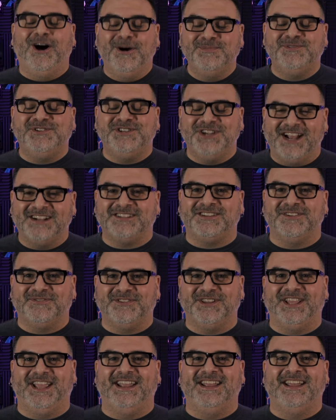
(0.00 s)

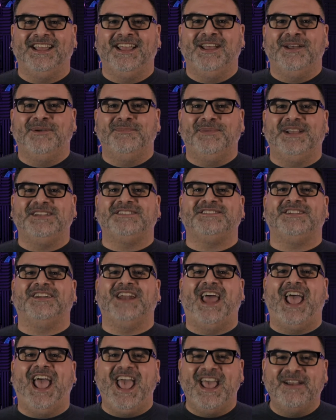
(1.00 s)
objectively based
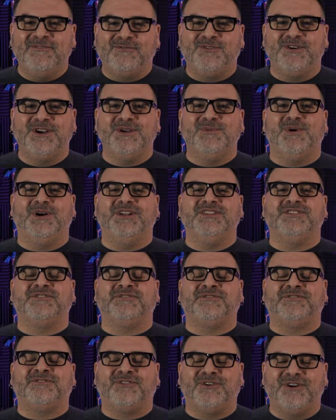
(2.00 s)
on everyone's
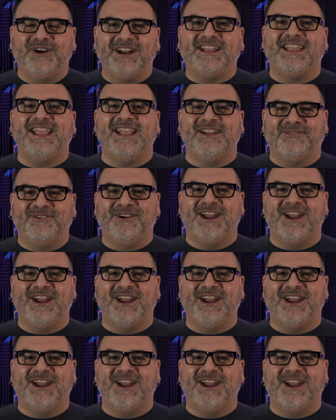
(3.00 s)
freaking